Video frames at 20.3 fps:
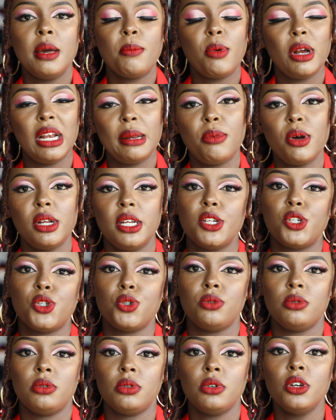Pole pole
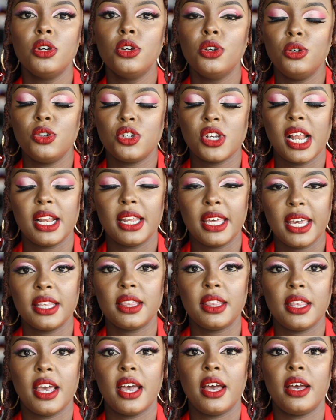too. You shall
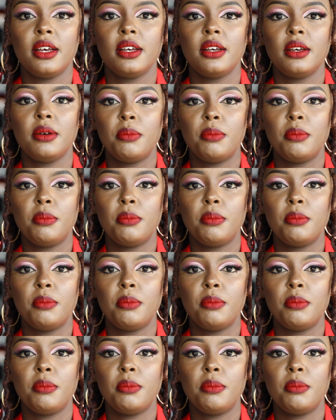get there.